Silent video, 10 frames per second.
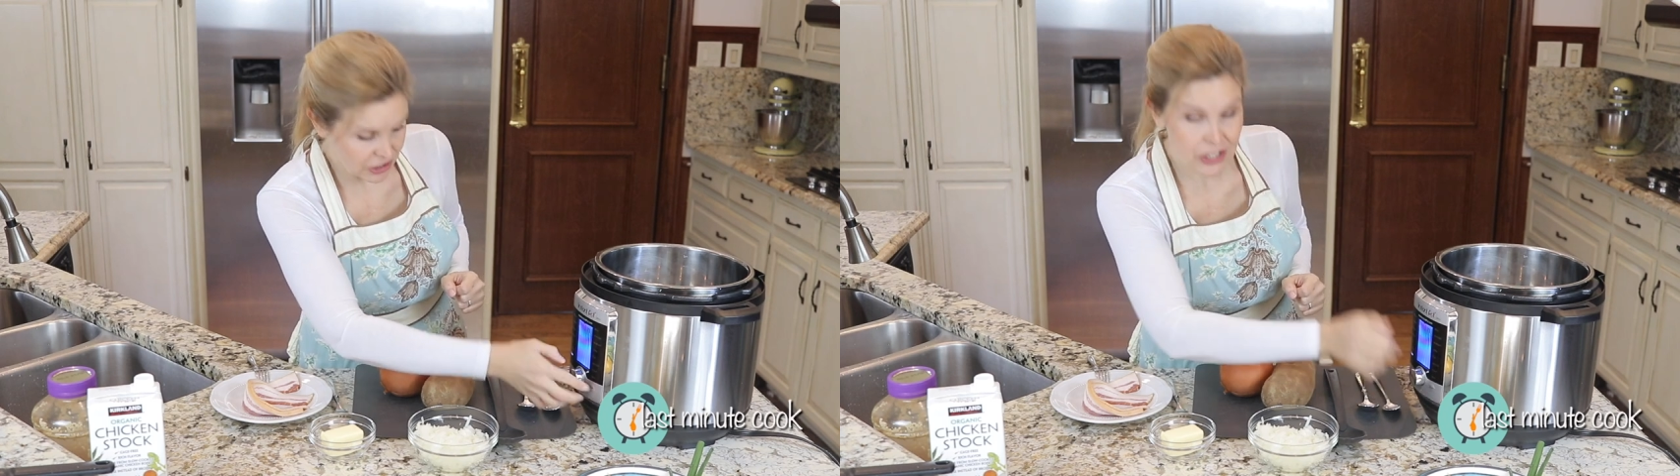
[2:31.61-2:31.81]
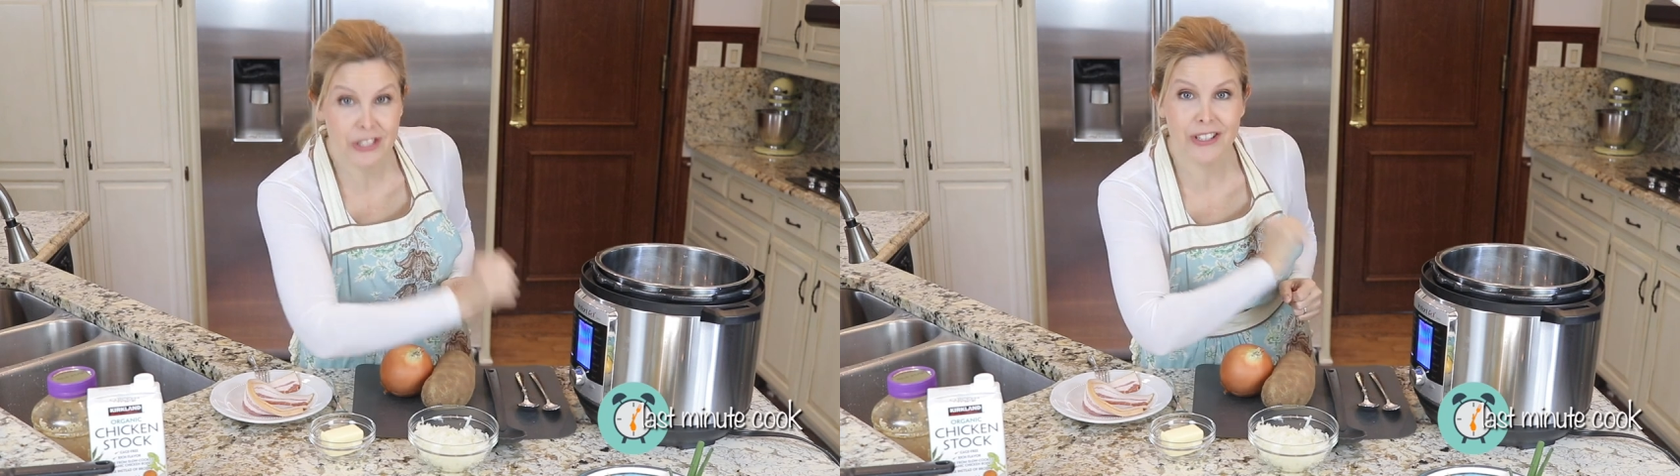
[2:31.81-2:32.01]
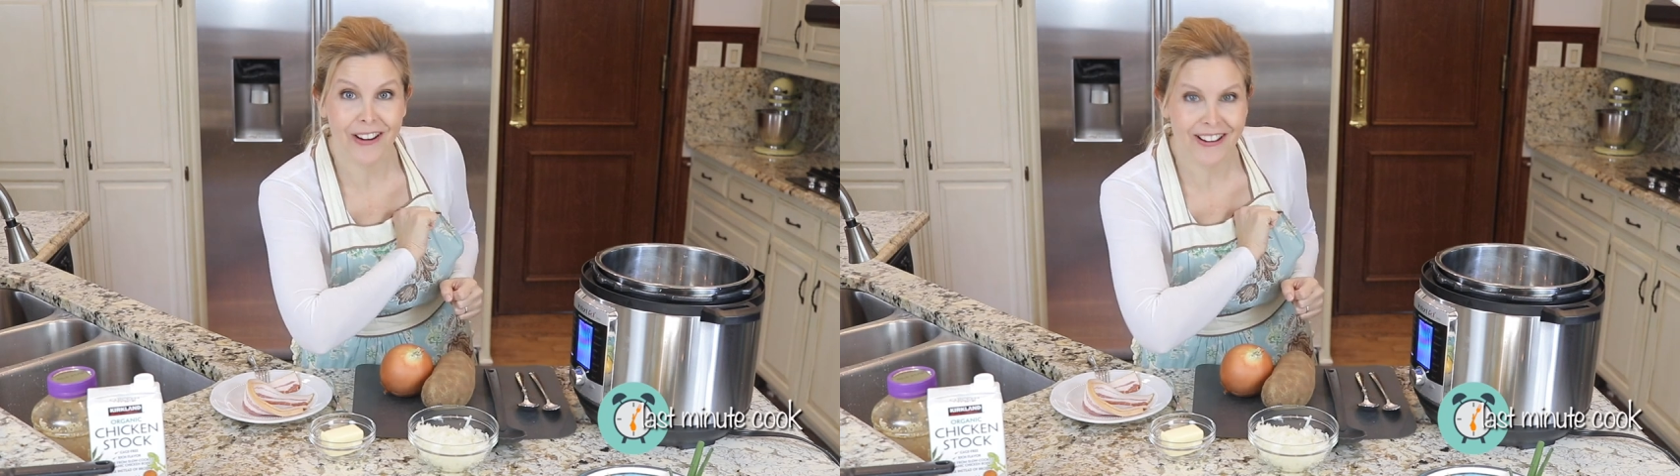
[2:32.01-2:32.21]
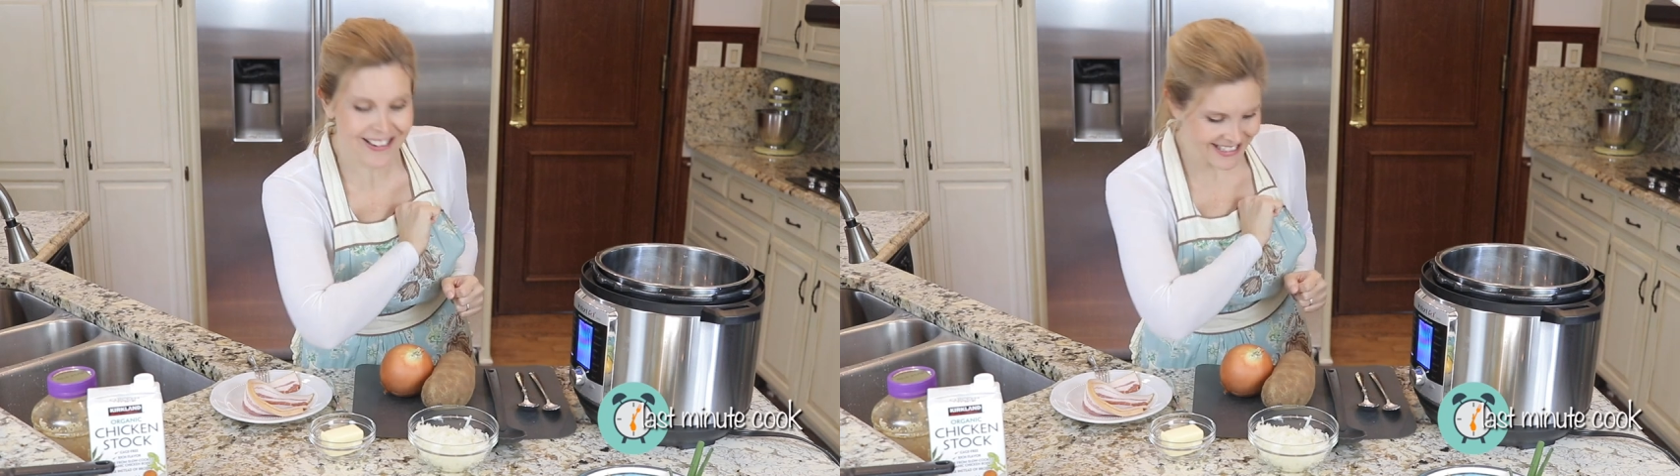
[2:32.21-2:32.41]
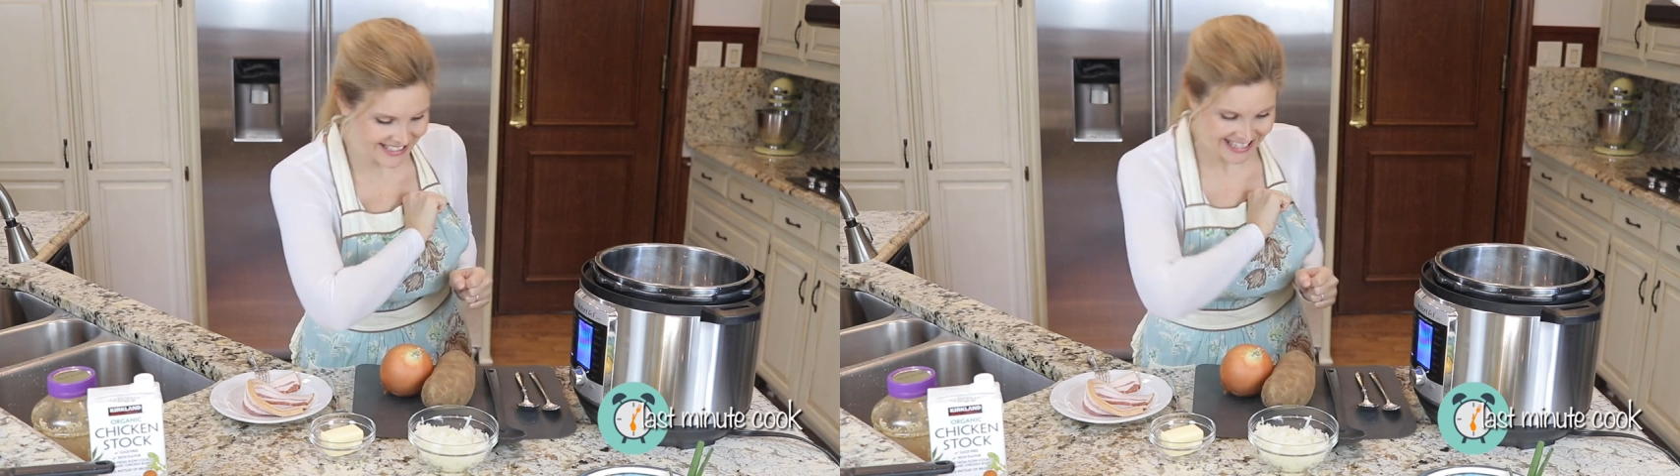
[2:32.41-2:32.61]

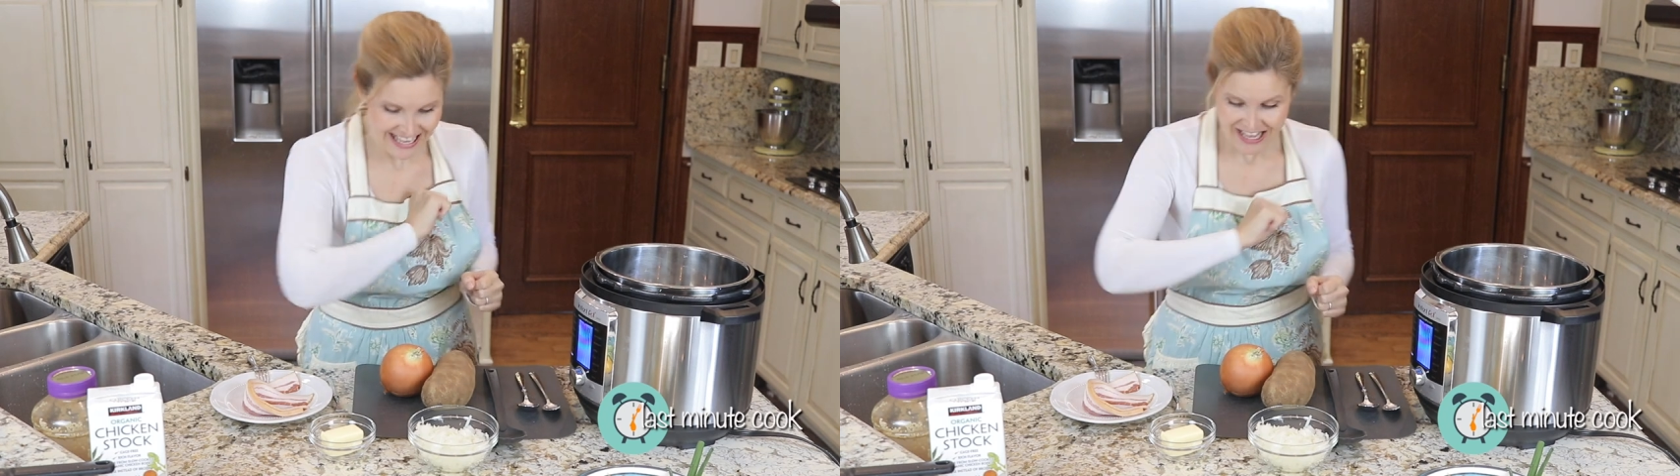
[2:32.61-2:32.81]
start.